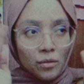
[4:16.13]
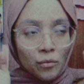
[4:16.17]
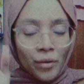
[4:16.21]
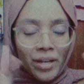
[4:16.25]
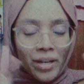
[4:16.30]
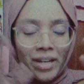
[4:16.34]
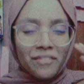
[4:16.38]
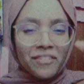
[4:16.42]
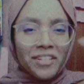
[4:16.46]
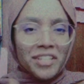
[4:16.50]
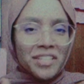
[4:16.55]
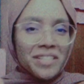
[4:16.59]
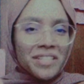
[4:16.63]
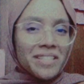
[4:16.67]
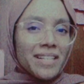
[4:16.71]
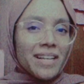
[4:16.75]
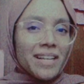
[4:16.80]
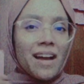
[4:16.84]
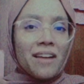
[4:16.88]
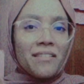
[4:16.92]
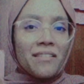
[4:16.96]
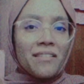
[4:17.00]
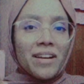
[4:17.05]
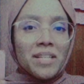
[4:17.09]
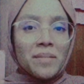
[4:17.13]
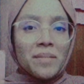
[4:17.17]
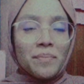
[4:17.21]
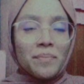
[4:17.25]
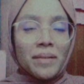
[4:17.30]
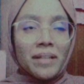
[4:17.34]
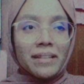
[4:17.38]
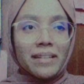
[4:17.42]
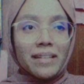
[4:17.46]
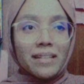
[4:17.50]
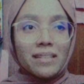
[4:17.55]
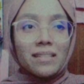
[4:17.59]
Whenever you see a high-rise
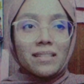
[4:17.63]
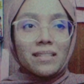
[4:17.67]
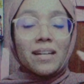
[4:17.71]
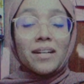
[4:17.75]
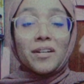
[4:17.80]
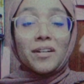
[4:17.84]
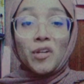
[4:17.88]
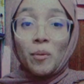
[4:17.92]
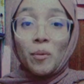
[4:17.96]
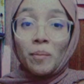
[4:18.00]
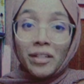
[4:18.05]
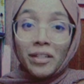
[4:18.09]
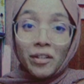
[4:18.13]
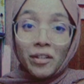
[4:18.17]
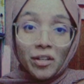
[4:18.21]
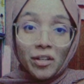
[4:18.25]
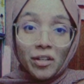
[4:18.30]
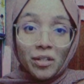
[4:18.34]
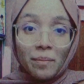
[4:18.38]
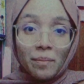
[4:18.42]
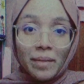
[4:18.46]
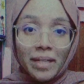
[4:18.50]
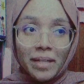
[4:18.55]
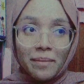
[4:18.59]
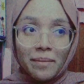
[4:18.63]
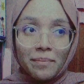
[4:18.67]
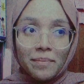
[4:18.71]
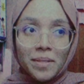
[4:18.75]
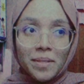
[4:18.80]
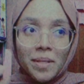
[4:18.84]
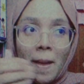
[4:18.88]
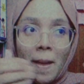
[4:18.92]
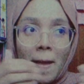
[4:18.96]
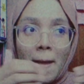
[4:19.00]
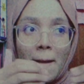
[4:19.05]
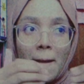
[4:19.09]
buildings, they are normally
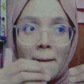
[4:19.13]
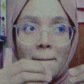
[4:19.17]
condominiums.